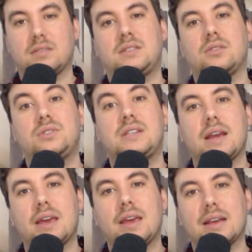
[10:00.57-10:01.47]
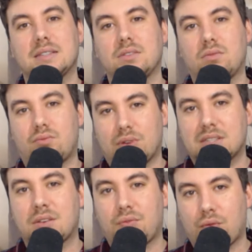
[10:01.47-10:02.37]
So staking isn't
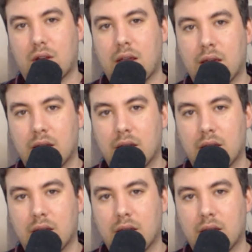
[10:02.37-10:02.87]
risk-free,